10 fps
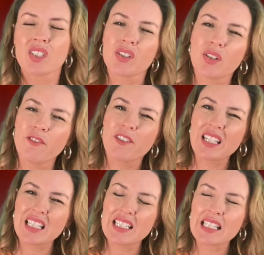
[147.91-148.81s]
Do you feel
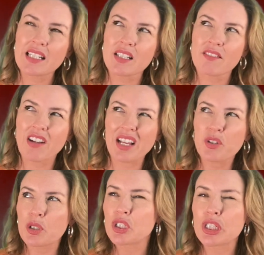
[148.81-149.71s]
this sense of
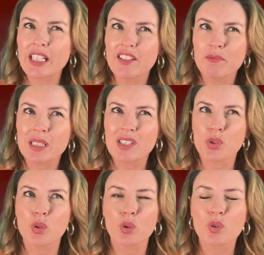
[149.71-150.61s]
underachievement
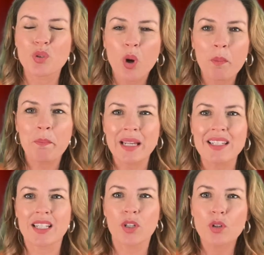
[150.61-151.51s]
or not
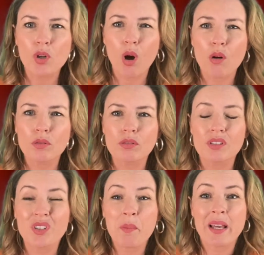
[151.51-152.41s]
meeting your goals,
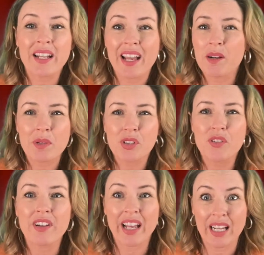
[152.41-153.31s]
no matter how much
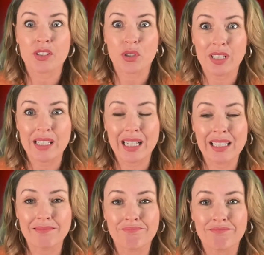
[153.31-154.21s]
you've actually done?